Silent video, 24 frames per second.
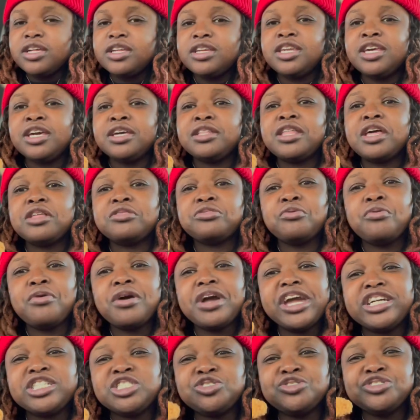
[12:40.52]
Then they throw an
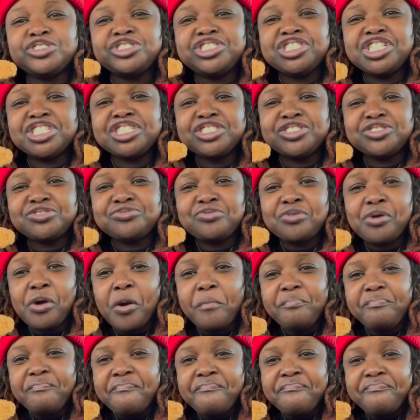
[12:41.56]
extra chicken strip
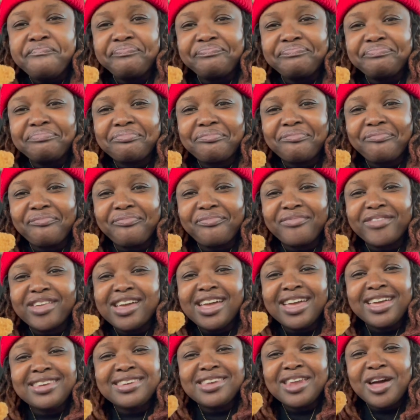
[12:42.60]

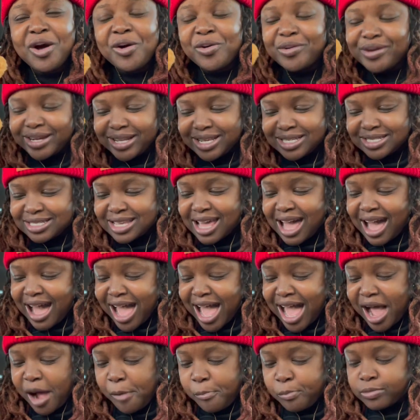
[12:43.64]
in on the
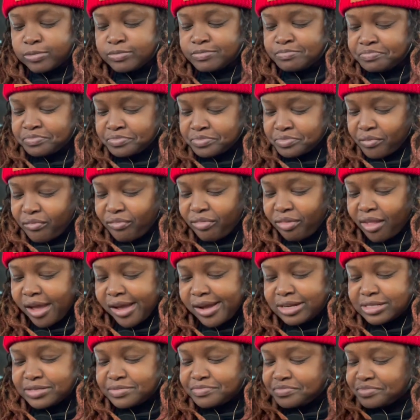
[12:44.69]
side.
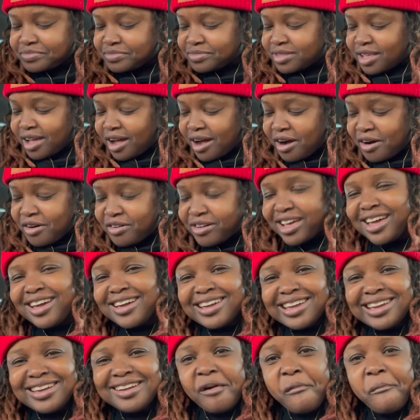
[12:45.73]

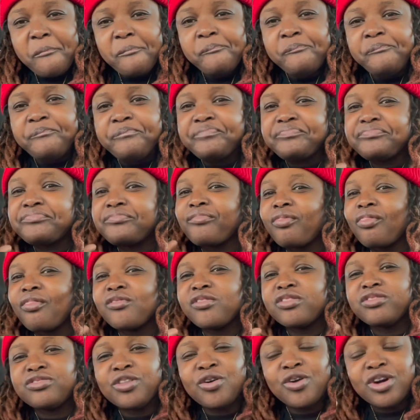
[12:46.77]
Okay.
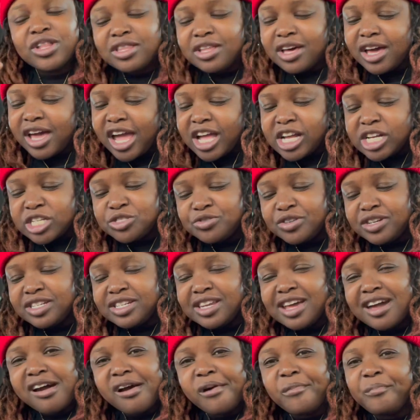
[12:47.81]
Throw a little extra in
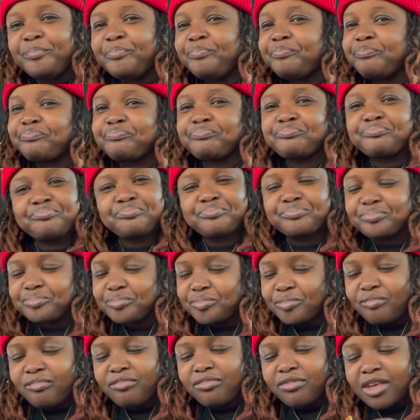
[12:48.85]
there.
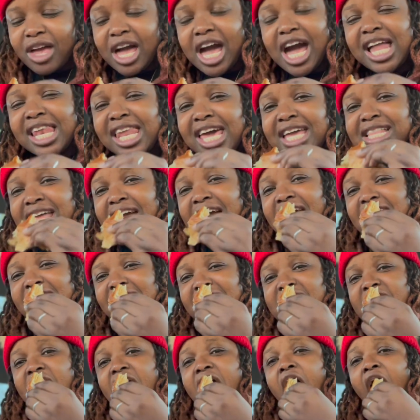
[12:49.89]
I like that. I
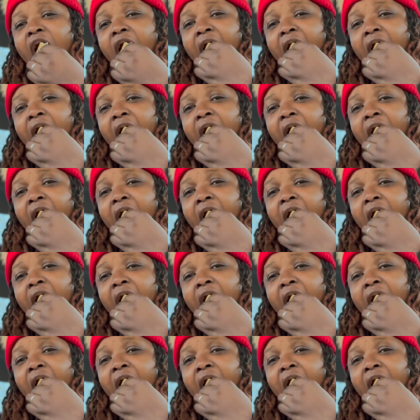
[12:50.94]
like that.